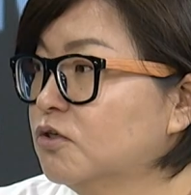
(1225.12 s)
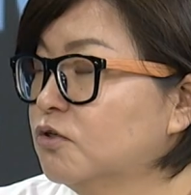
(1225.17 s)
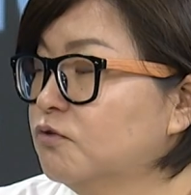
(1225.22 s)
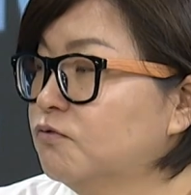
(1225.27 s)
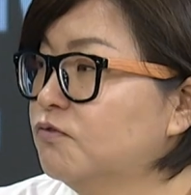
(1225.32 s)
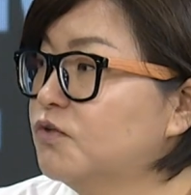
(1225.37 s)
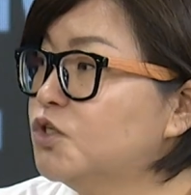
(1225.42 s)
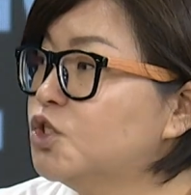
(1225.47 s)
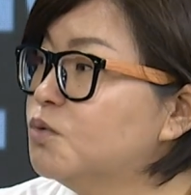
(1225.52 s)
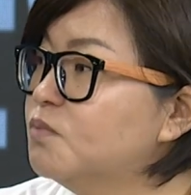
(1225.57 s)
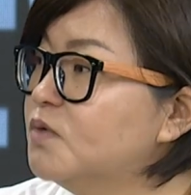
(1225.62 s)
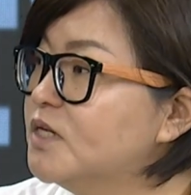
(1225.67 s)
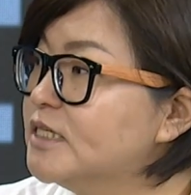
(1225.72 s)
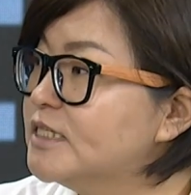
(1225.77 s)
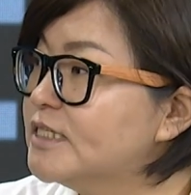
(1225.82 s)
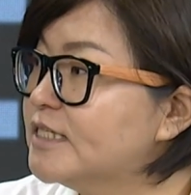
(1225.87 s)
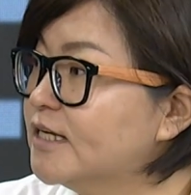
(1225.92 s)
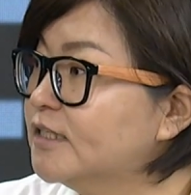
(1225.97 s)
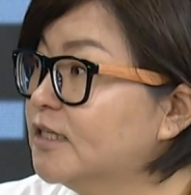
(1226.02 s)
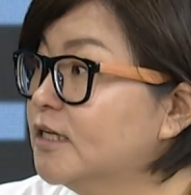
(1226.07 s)
which means
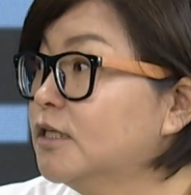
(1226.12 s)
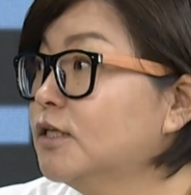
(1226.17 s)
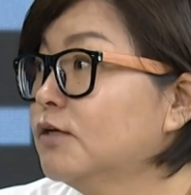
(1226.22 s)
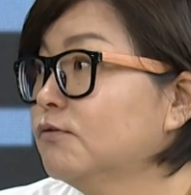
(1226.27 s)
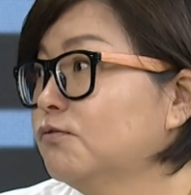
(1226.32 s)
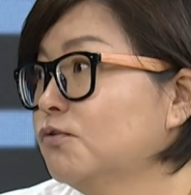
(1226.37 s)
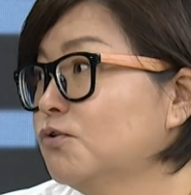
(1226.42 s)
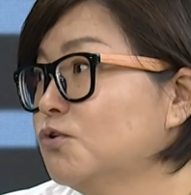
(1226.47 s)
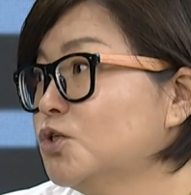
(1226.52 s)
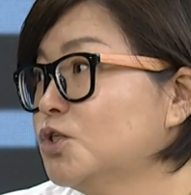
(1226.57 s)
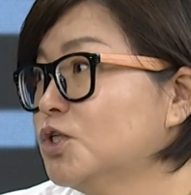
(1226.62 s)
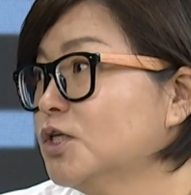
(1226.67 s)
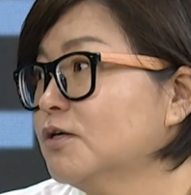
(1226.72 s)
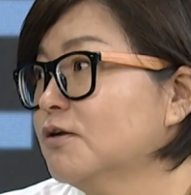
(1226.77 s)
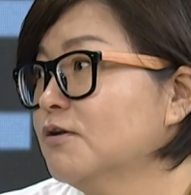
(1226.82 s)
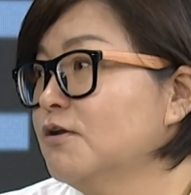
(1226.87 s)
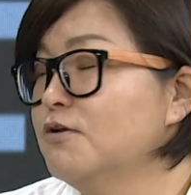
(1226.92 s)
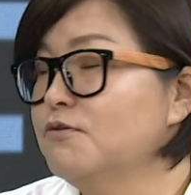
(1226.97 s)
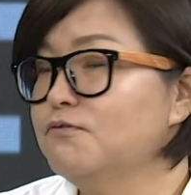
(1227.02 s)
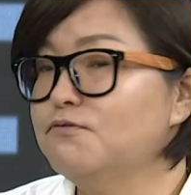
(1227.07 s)
that in the future,
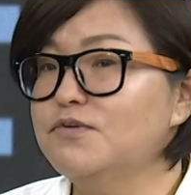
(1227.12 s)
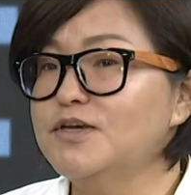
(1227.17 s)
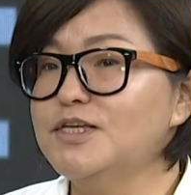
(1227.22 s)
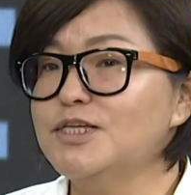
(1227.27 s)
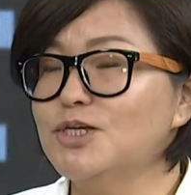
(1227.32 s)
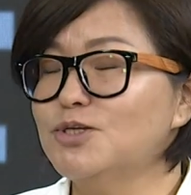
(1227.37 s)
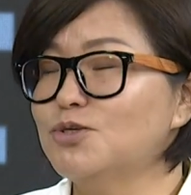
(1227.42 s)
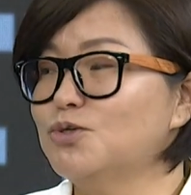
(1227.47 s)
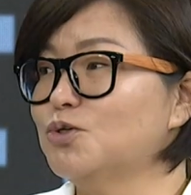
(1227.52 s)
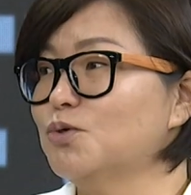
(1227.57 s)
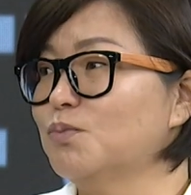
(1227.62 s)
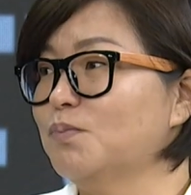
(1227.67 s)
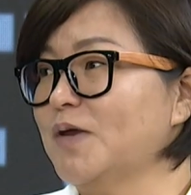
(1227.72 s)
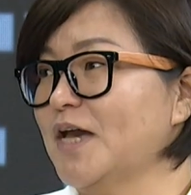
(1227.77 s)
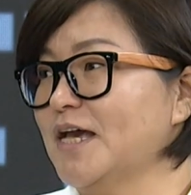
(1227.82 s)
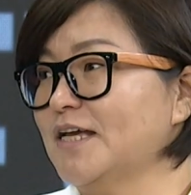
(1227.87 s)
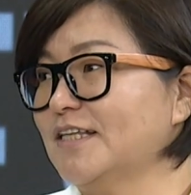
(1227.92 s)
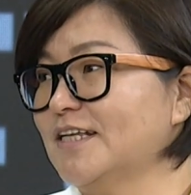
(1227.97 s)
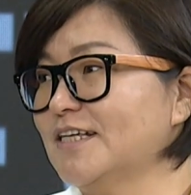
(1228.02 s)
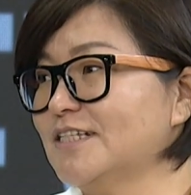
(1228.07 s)
we need to
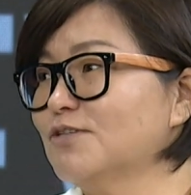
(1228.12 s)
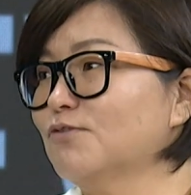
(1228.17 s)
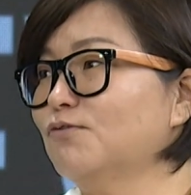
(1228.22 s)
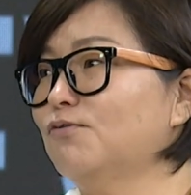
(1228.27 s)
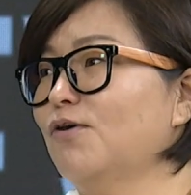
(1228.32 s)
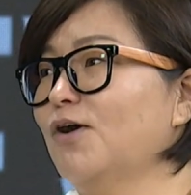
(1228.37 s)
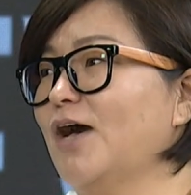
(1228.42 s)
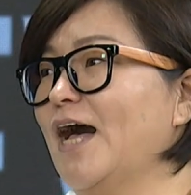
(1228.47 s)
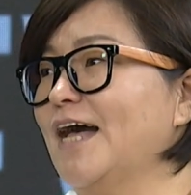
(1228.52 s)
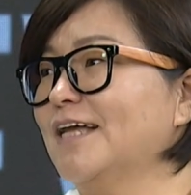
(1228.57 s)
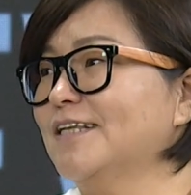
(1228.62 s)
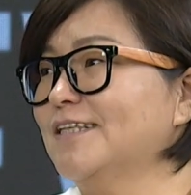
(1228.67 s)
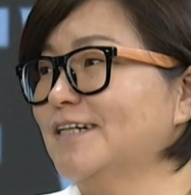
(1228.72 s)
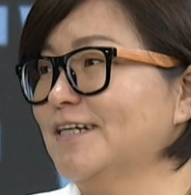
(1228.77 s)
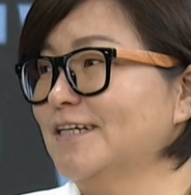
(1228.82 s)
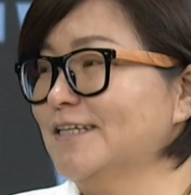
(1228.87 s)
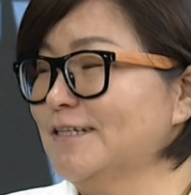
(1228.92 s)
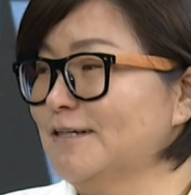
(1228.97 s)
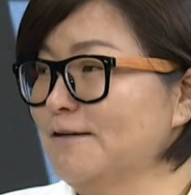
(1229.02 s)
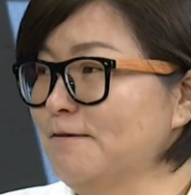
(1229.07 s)
pay this 400